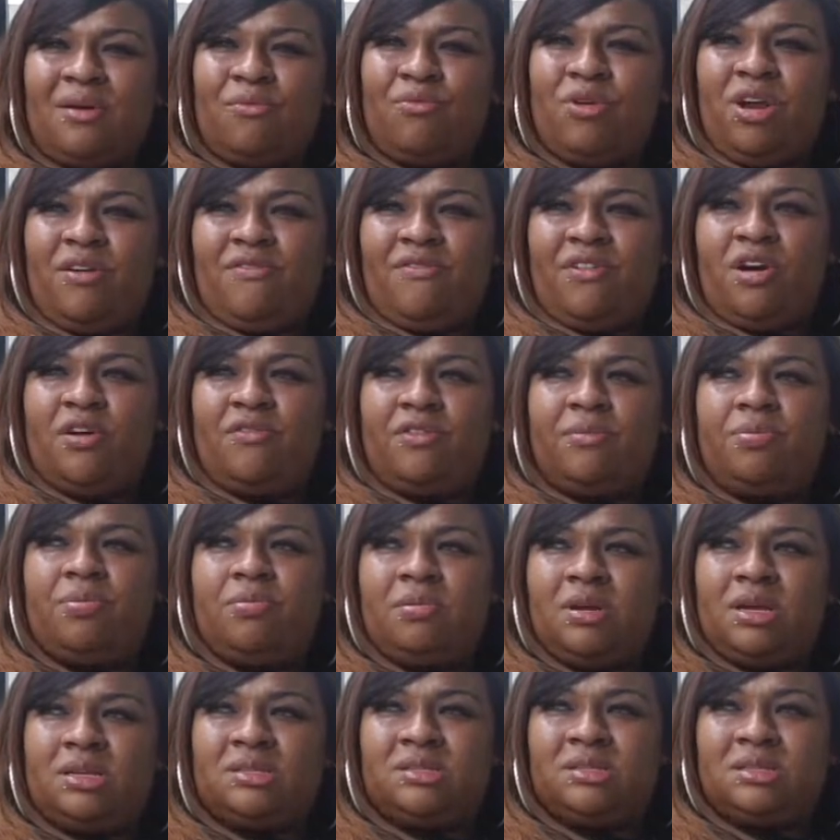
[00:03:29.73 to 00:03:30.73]
Red Velvet
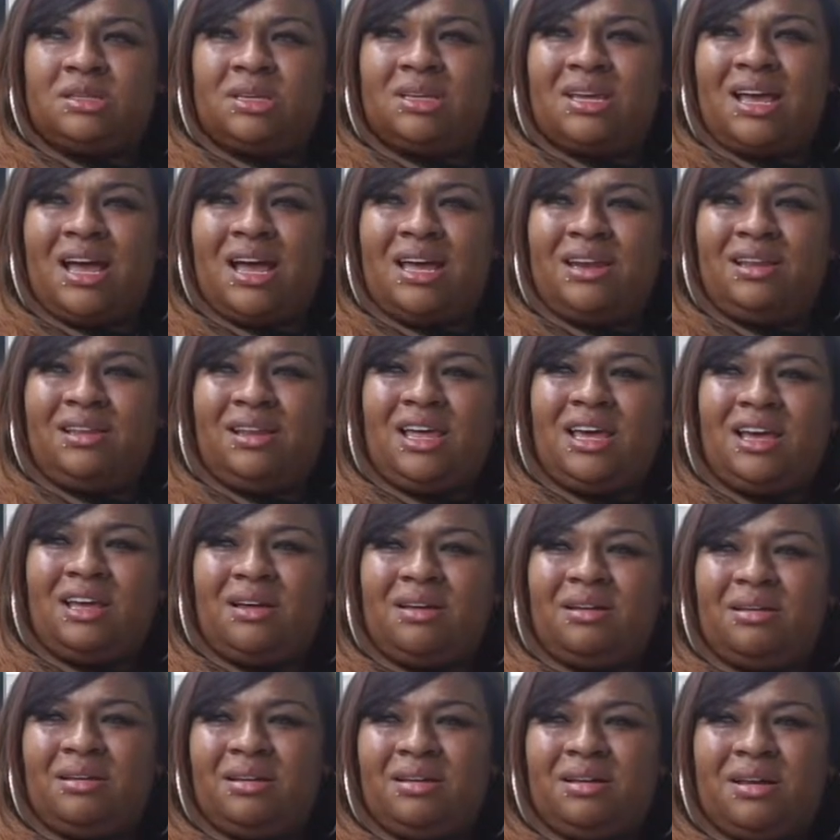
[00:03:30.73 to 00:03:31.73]
is kind of like
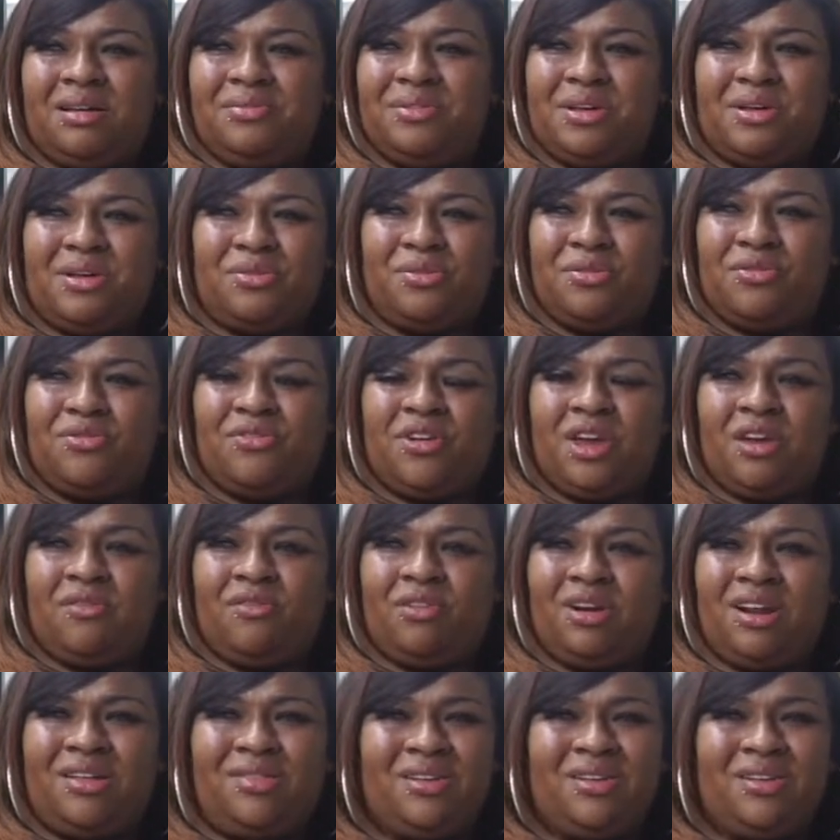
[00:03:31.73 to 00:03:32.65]
another favorite.